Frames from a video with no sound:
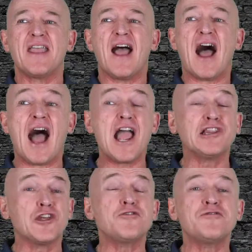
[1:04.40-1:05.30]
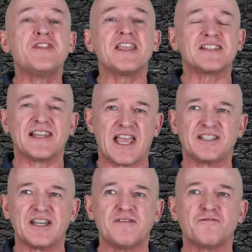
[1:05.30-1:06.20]
I learned this
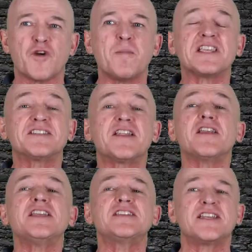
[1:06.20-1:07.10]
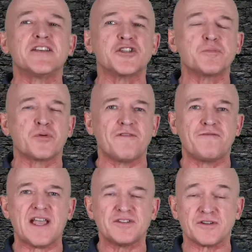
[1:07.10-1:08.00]
lesson from a study skills
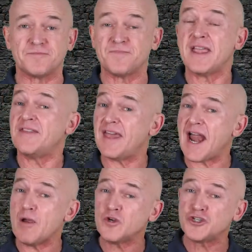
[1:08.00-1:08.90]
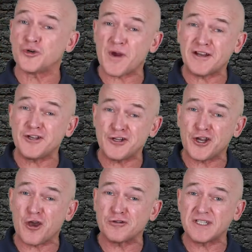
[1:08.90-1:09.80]
professor that I was directed to
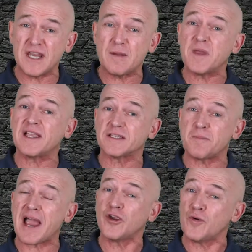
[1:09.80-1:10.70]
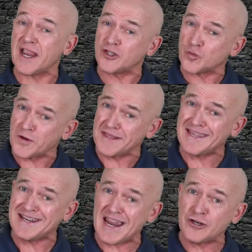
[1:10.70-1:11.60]
go see because my grades were in the
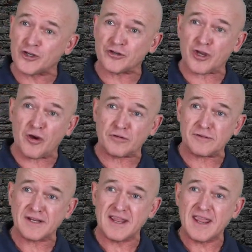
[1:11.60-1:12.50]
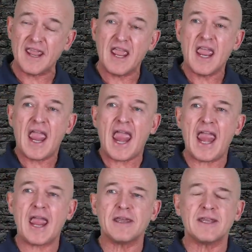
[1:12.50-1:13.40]
danger zone.
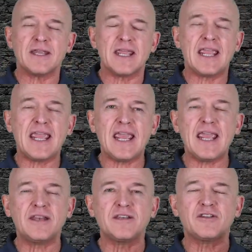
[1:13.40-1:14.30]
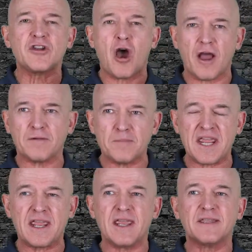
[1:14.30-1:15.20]
And he taught
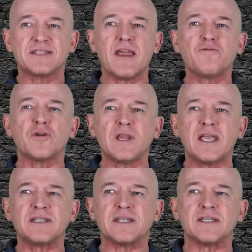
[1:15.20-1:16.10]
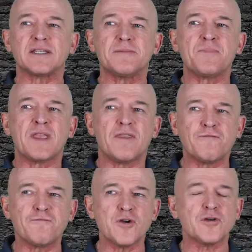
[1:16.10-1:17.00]
me several lessons. The
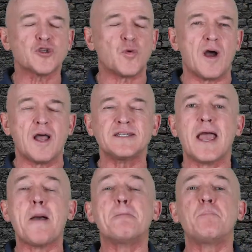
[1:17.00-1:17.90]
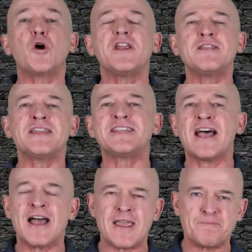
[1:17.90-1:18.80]
first was put in the
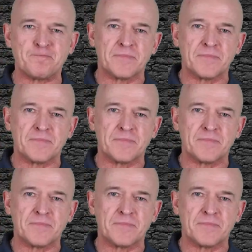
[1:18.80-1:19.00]
time.